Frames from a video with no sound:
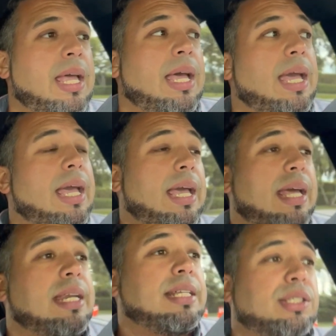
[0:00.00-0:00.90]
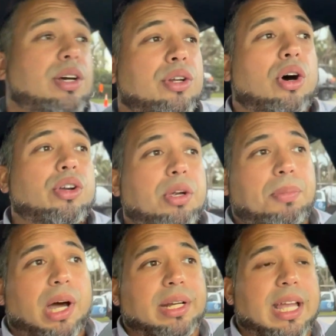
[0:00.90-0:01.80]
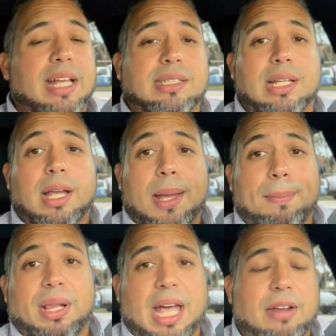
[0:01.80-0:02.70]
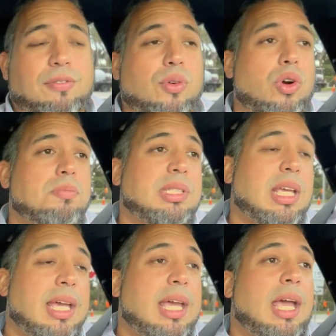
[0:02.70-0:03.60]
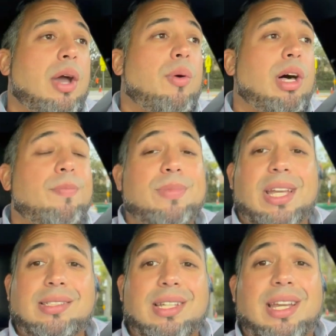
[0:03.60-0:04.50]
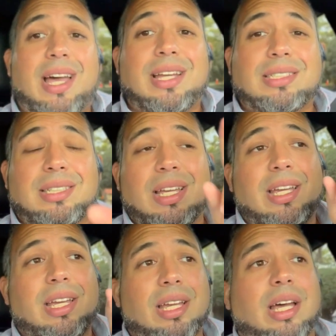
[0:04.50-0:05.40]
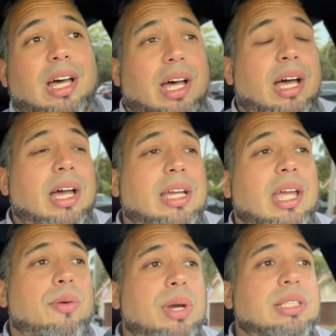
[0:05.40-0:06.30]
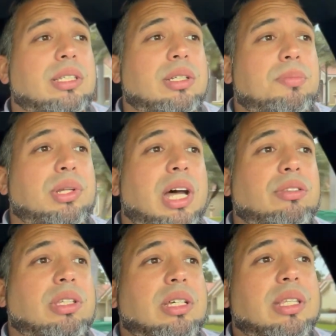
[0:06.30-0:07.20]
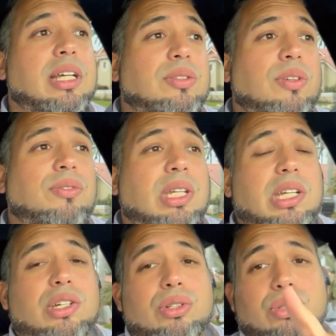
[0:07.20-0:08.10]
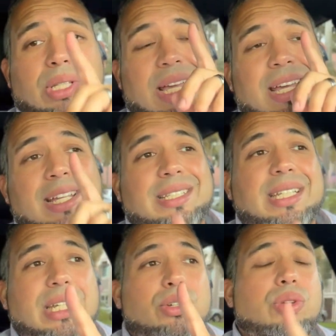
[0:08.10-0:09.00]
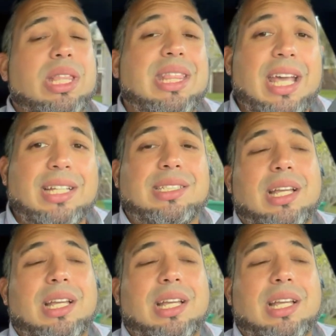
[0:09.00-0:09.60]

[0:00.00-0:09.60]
and it's on all your podcasting platforms. Well, that's it, guys. I can't wait to put out the next few videos. Till next